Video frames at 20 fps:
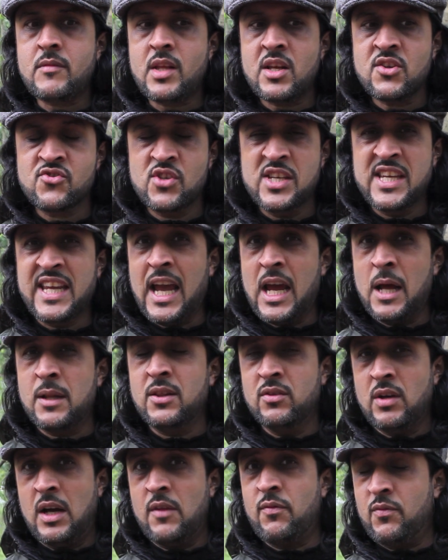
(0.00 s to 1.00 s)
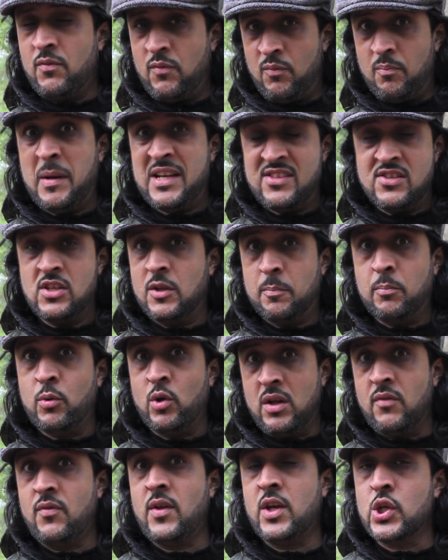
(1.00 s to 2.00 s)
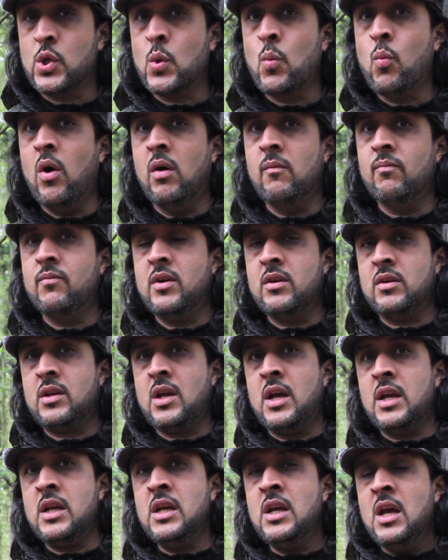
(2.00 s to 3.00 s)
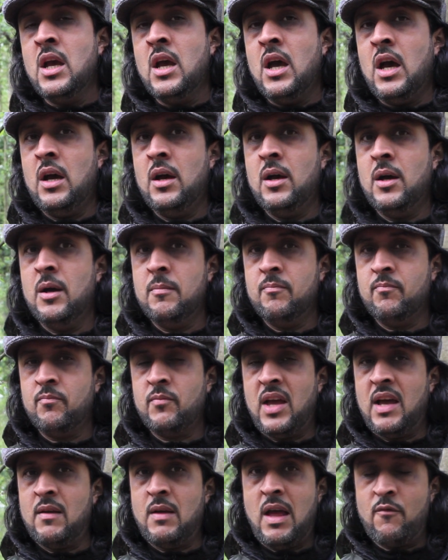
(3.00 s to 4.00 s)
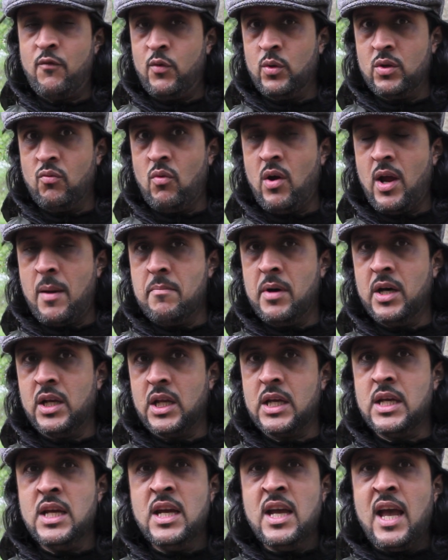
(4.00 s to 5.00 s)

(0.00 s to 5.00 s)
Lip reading: So you get like basically the product that you want, okay, and for the right money.